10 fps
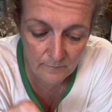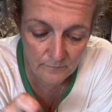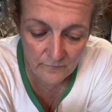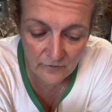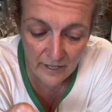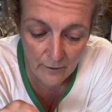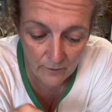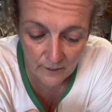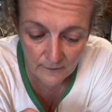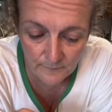
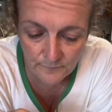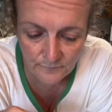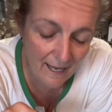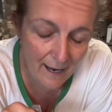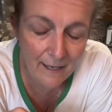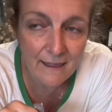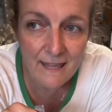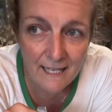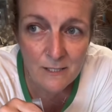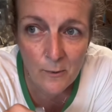flour.
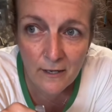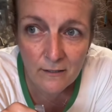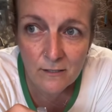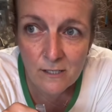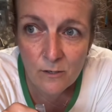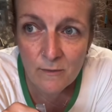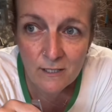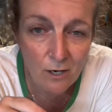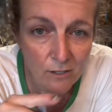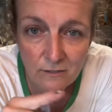That's why there's so much
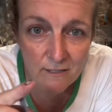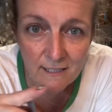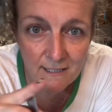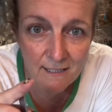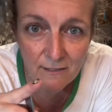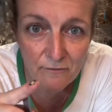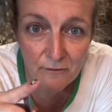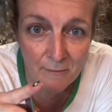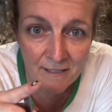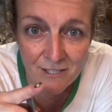contradicting
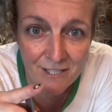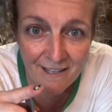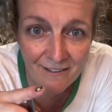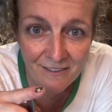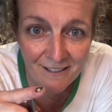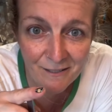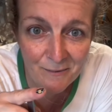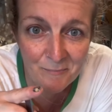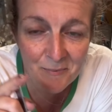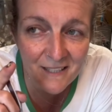information out there,
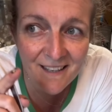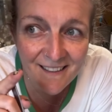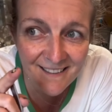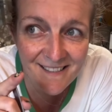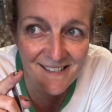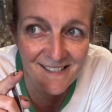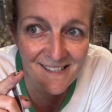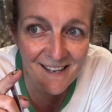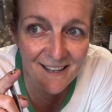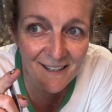because
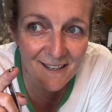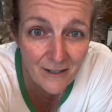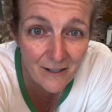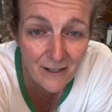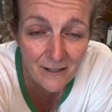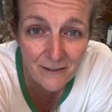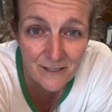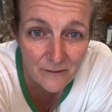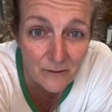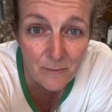
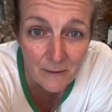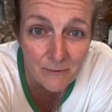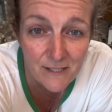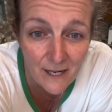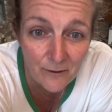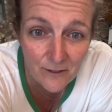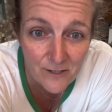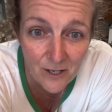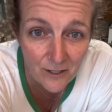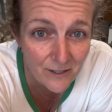different people's sourdough
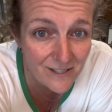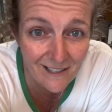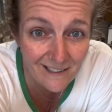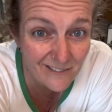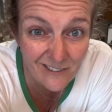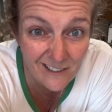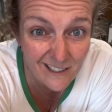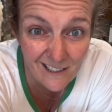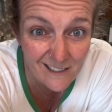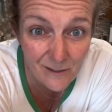starters like different
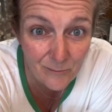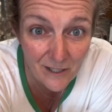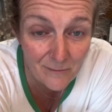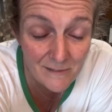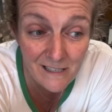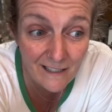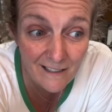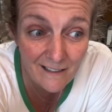things sometimes. Like,